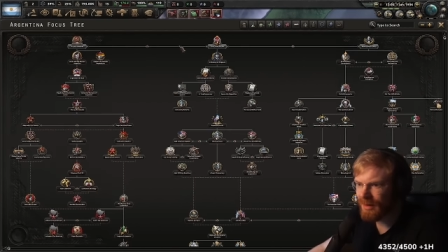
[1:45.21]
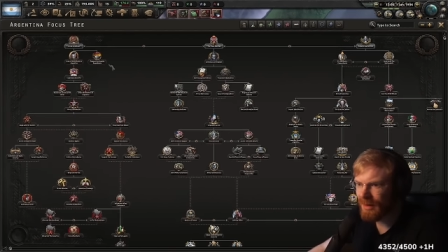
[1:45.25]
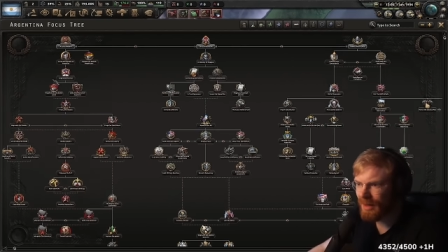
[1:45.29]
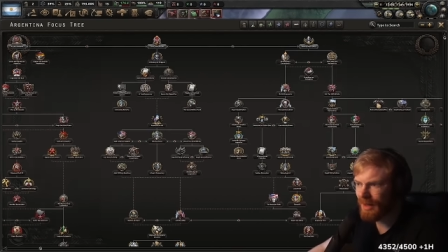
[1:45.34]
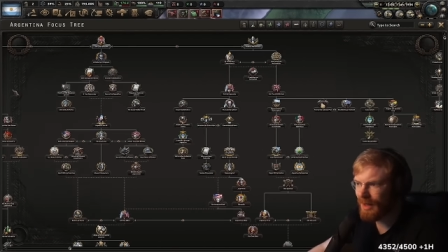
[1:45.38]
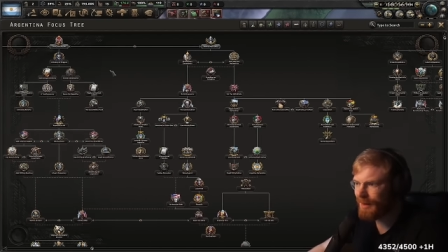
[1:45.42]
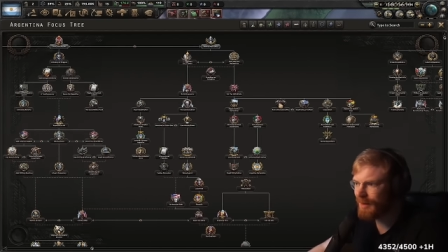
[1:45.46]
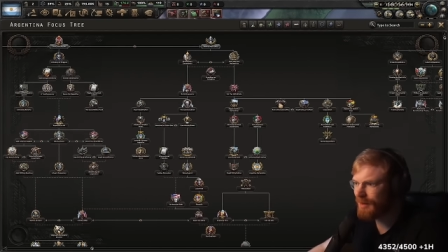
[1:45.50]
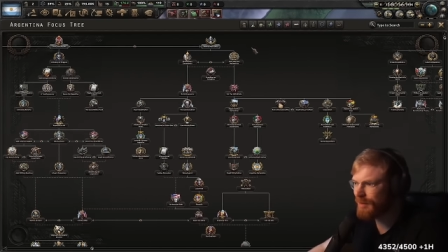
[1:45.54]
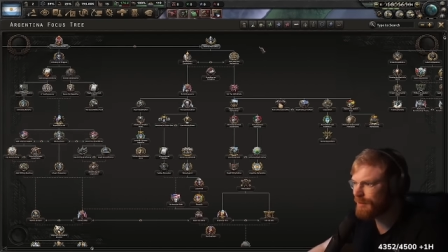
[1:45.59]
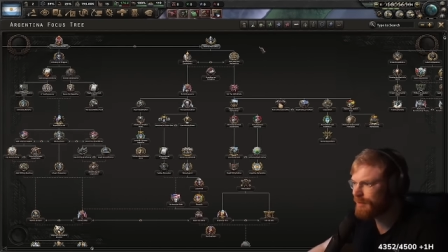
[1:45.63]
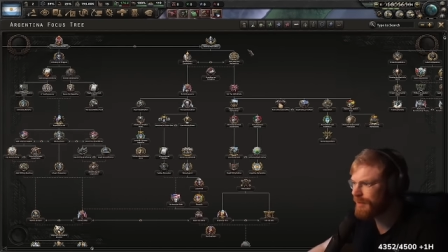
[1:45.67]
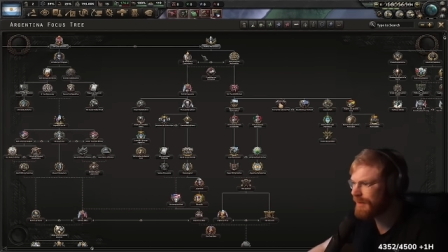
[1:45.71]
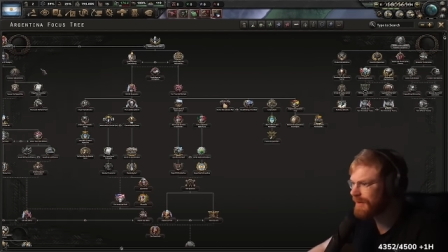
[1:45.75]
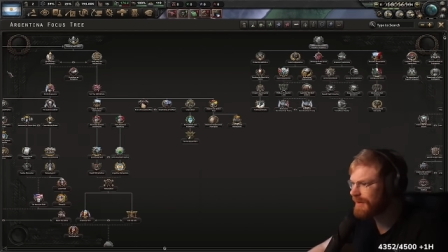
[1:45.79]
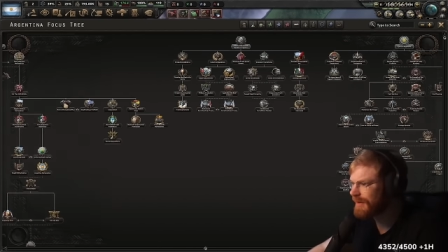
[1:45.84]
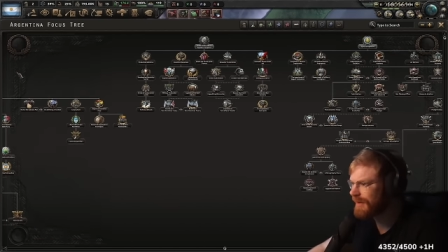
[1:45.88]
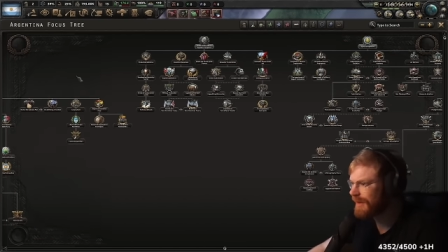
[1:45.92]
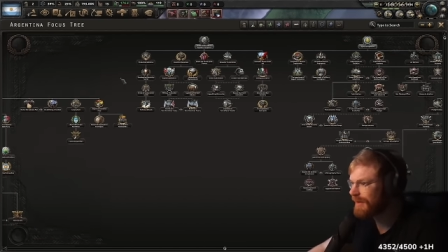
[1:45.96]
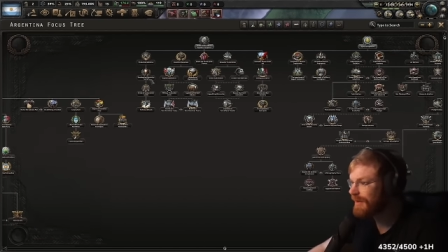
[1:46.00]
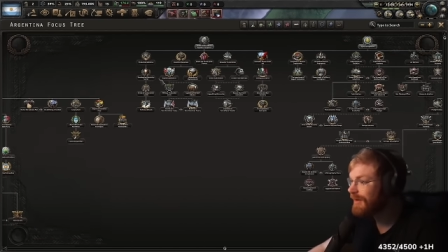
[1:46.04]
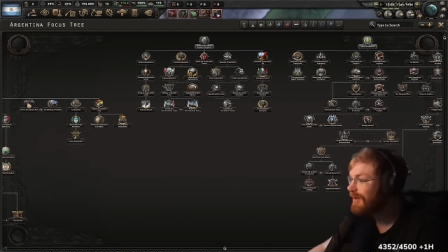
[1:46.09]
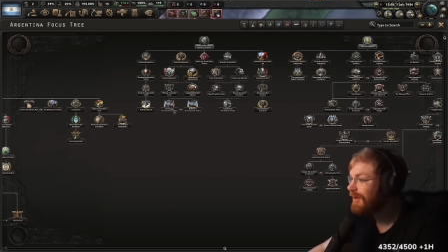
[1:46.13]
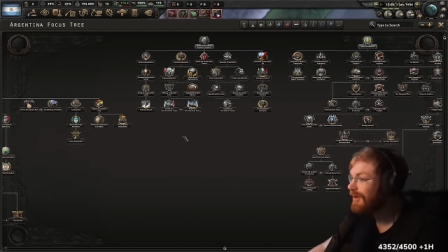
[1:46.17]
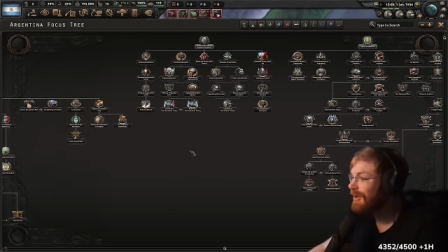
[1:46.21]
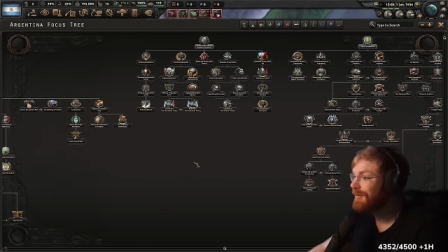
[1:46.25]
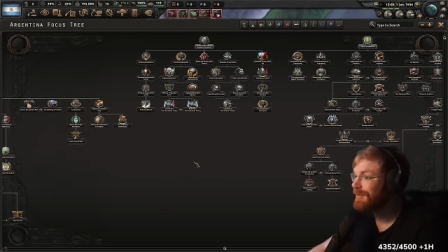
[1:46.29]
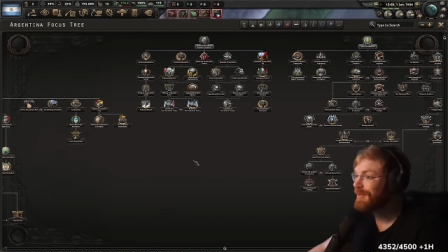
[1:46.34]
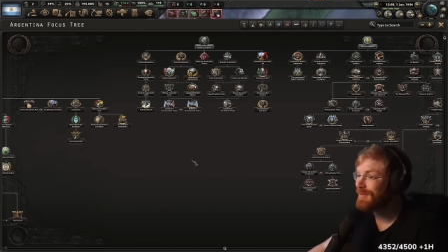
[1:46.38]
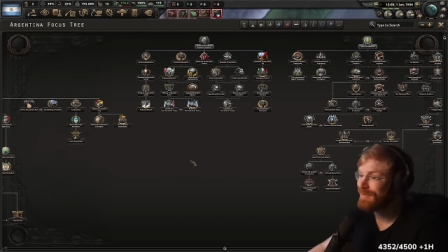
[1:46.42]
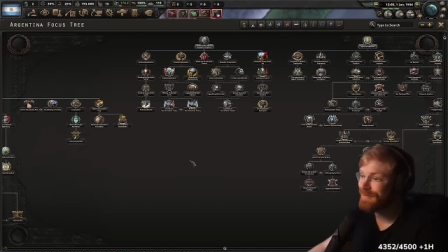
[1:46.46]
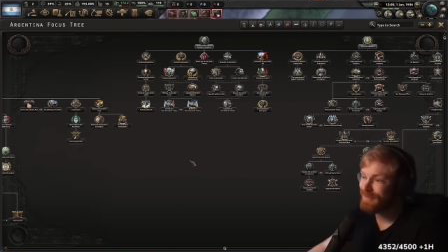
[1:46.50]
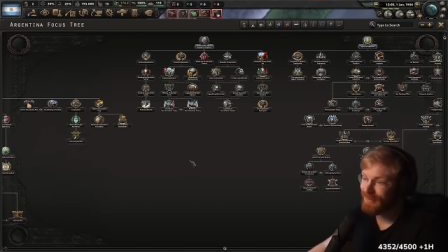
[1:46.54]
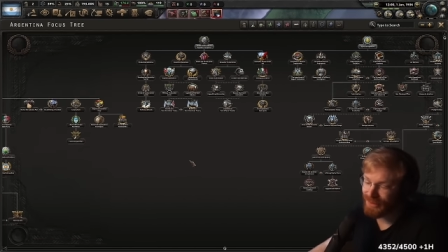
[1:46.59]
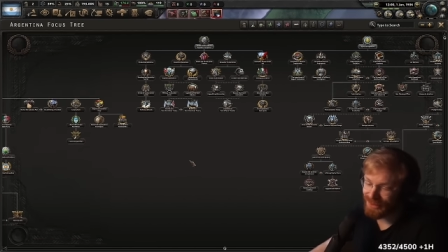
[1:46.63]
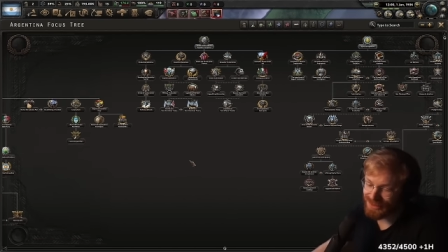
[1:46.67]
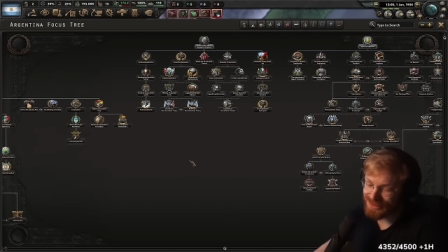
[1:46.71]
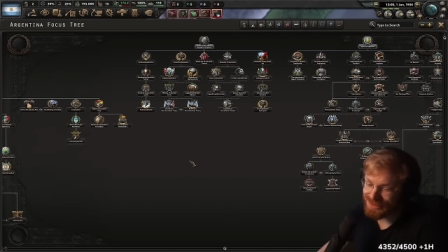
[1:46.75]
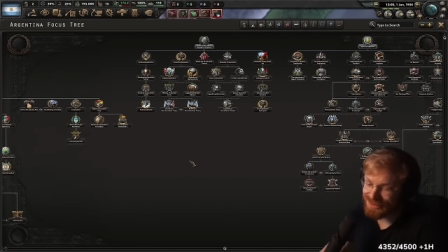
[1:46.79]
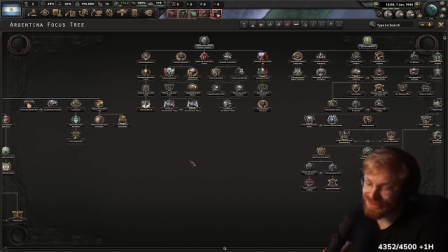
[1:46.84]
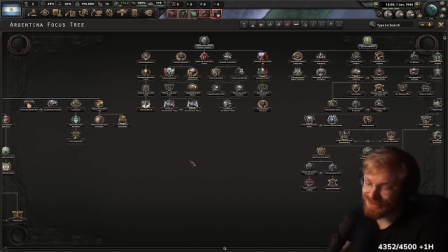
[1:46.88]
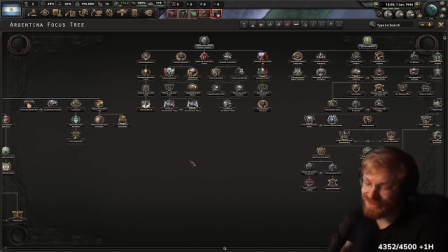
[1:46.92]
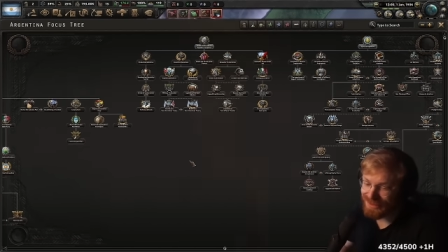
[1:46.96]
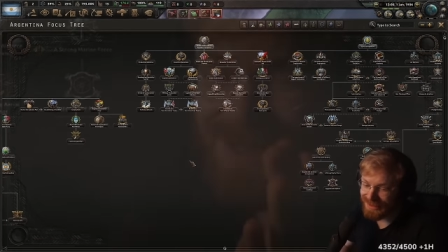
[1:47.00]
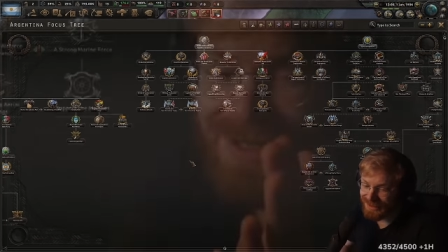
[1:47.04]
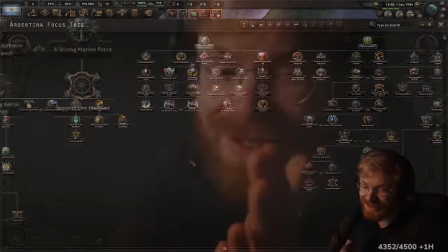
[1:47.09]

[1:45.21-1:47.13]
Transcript: I'm gonna play that. But first,